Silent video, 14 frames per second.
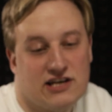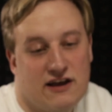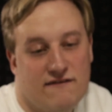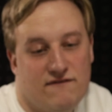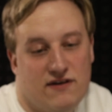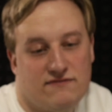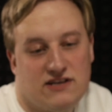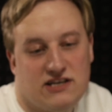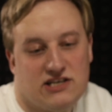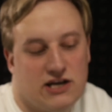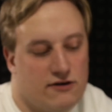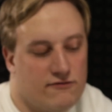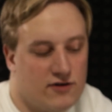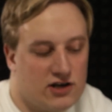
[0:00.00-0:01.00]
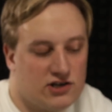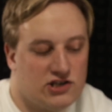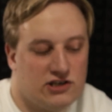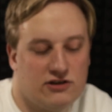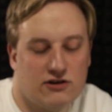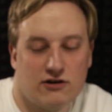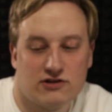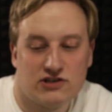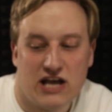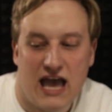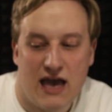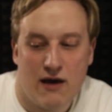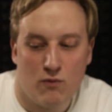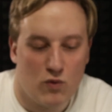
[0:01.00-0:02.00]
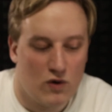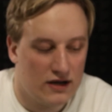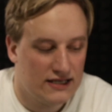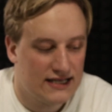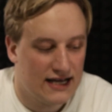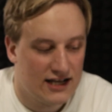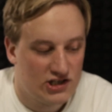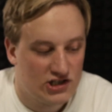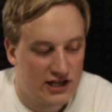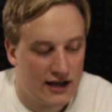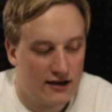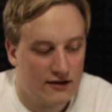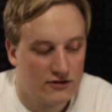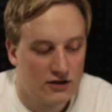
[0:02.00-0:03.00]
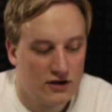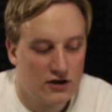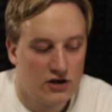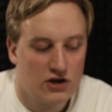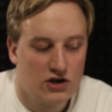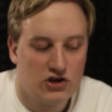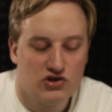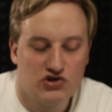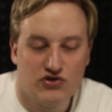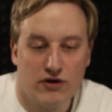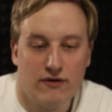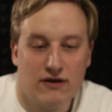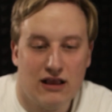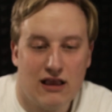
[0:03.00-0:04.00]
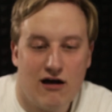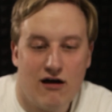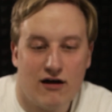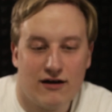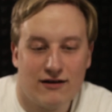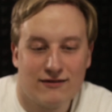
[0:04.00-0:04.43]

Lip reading: 52 rushing yards, and 1 touchdown. Drew Allar